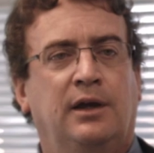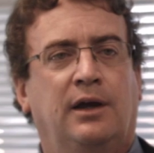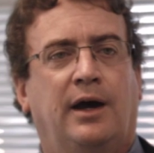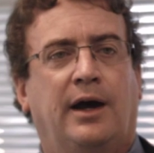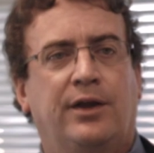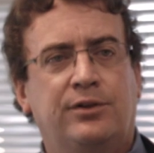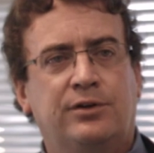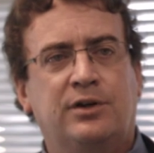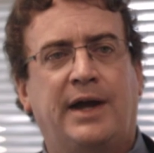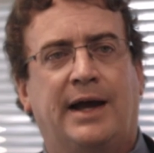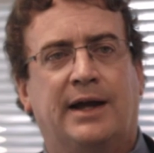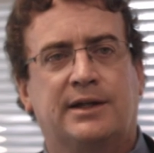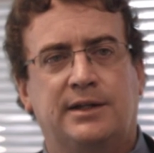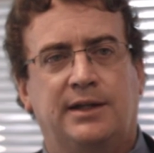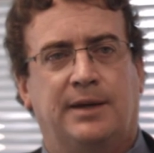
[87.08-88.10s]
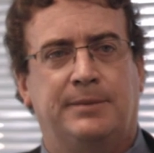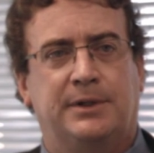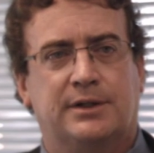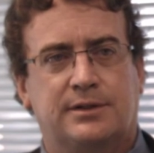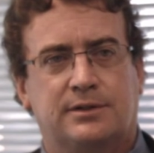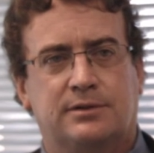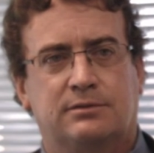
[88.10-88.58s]
other
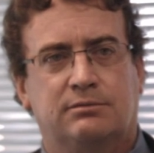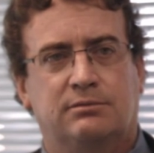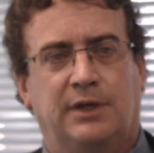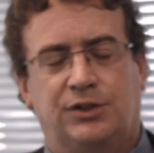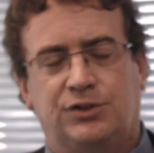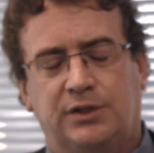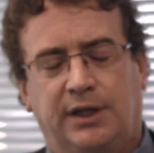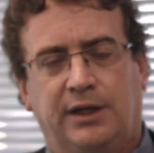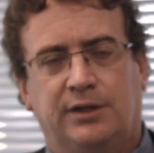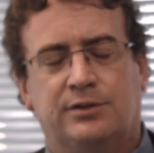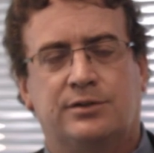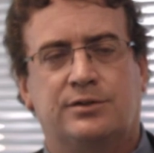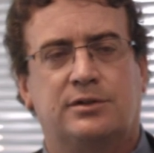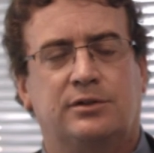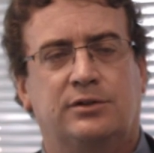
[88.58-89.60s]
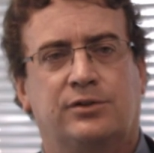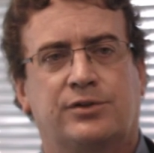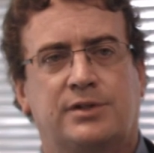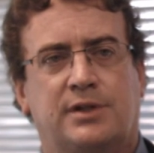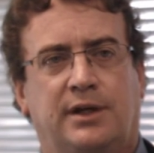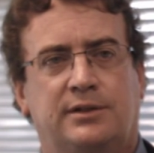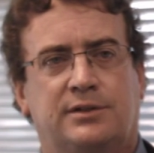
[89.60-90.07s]
academics, educators and
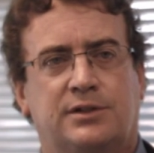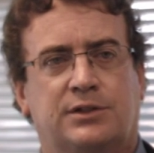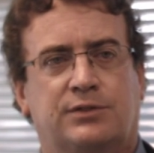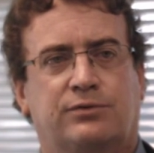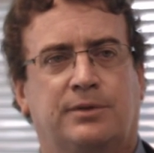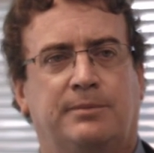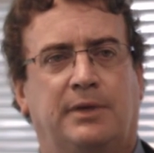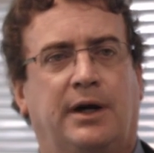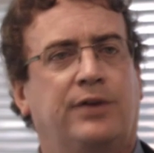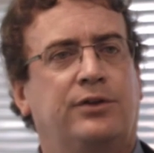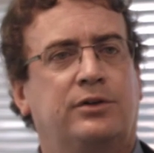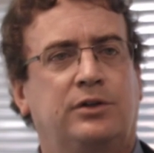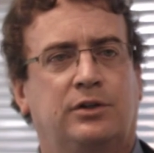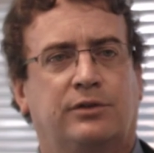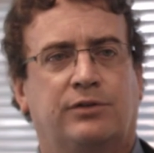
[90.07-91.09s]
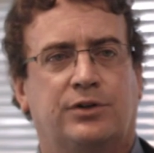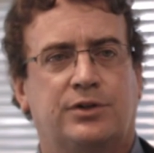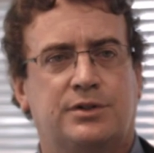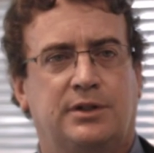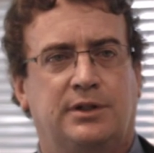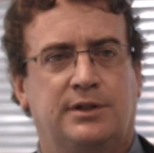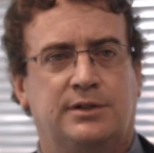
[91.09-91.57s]
neuroscientists from other
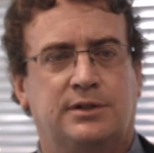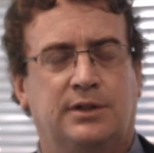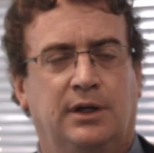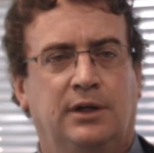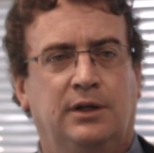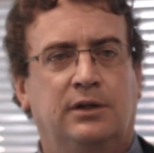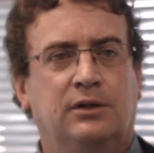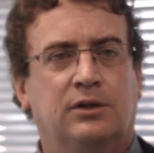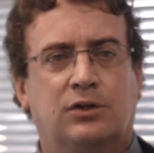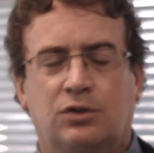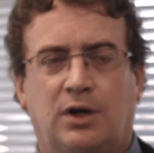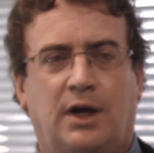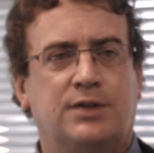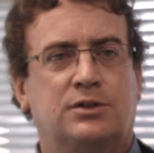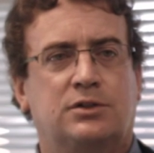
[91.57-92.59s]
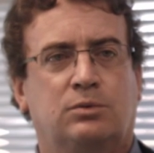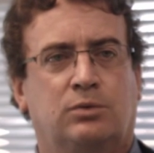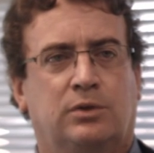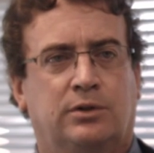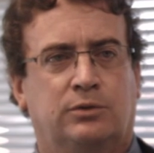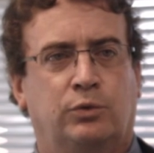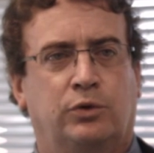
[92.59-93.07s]
universities across the
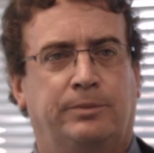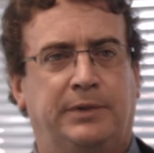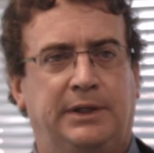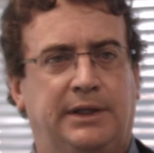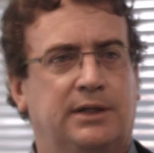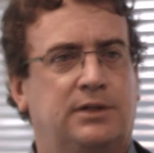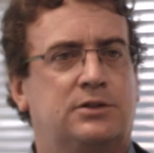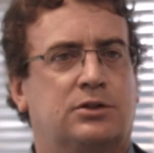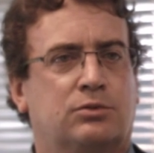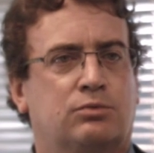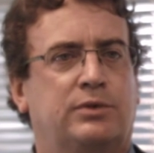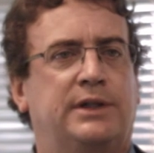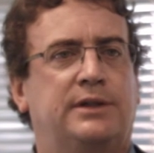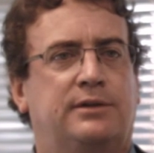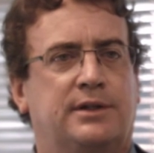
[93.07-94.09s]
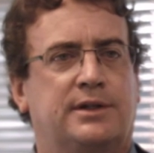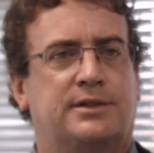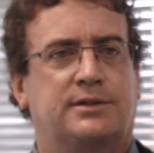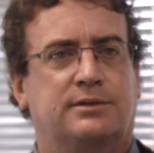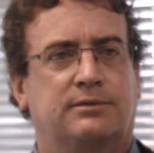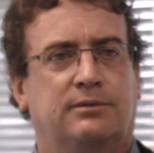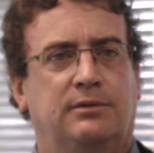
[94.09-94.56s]
world will begin to read
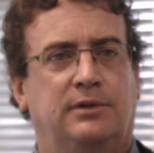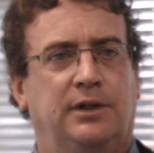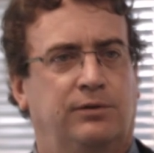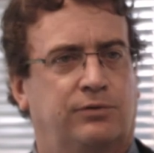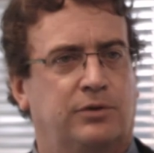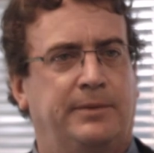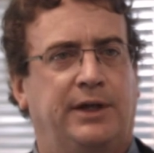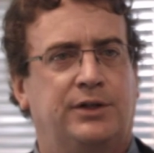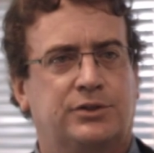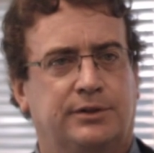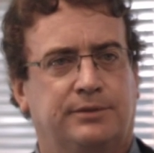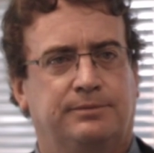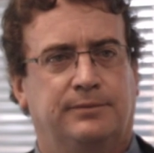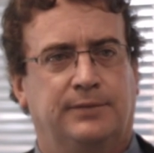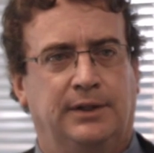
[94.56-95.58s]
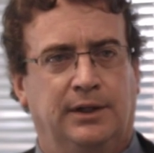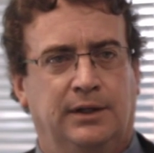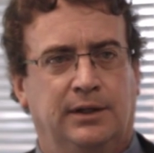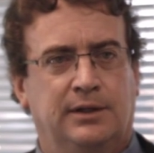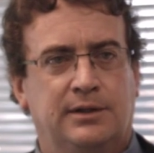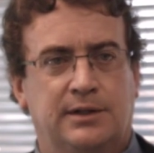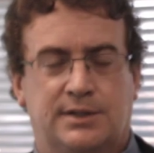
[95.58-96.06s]
this information.
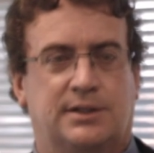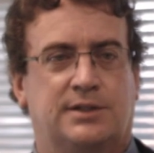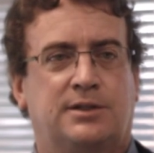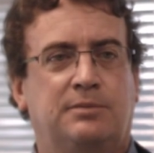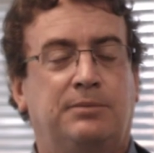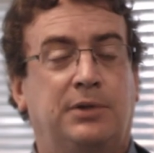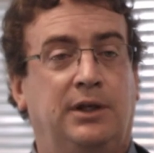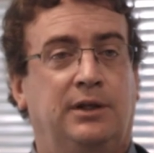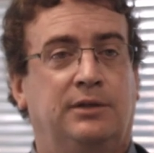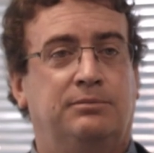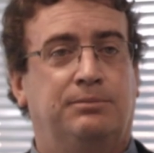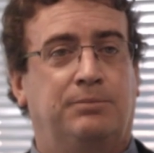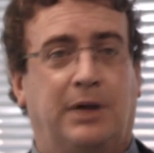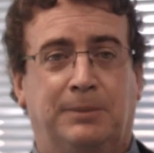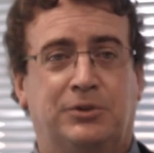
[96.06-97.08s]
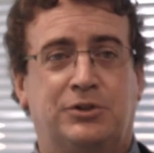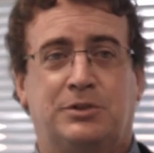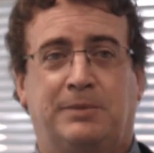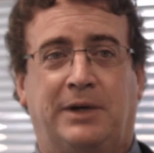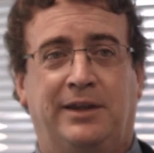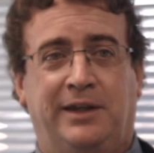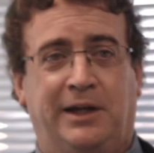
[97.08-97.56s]
This isn't being published
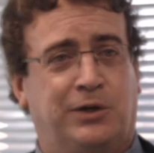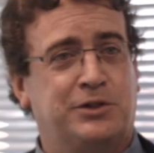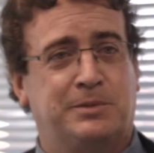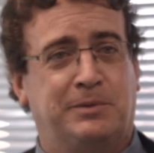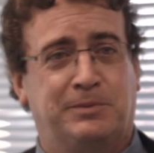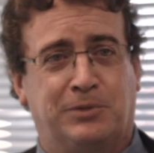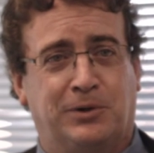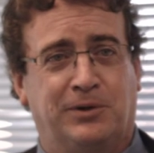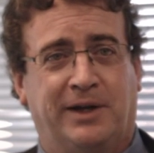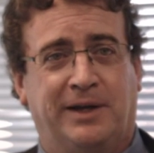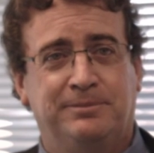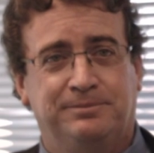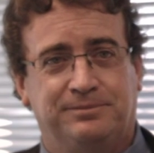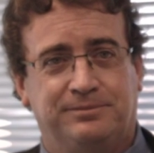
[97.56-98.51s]
by the Aerosmith program.